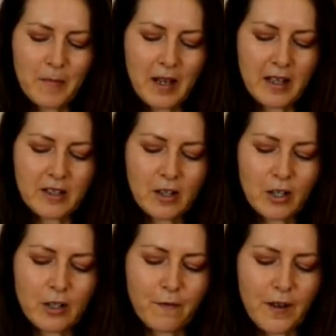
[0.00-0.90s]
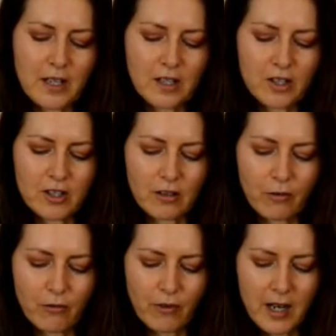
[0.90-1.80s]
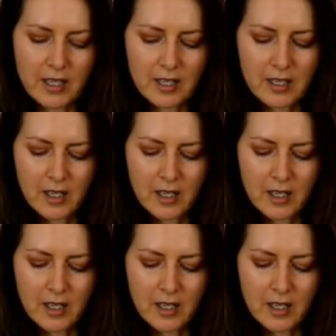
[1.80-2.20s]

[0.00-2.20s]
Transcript: It's because feet is just a great.